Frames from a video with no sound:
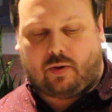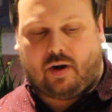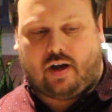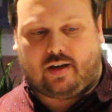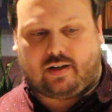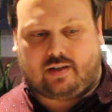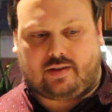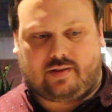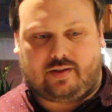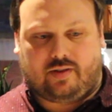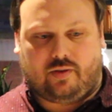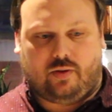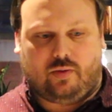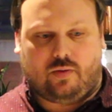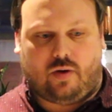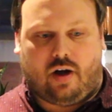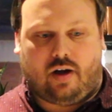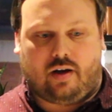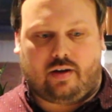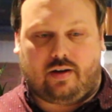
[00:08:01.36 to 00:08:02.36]
product
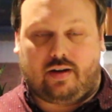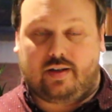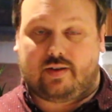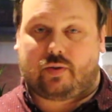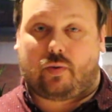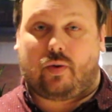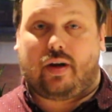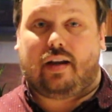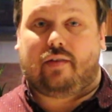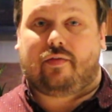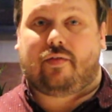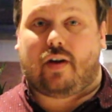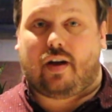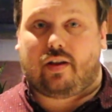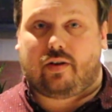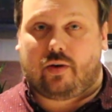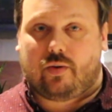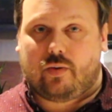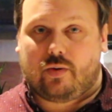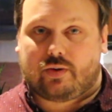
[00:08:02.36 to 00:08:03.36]
to honor his
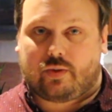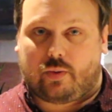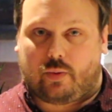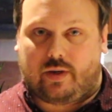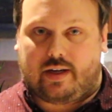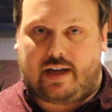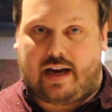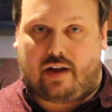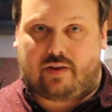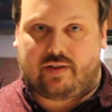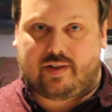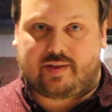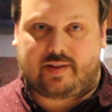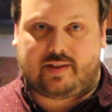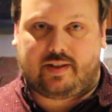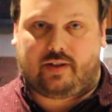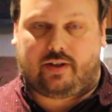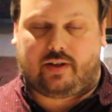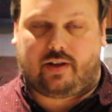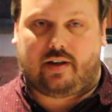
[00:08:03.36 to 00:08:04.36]
grandfather, who was a renowned
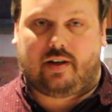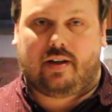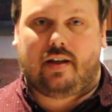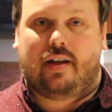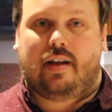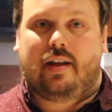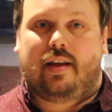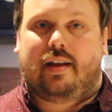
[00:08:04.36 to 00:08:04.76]
distiller.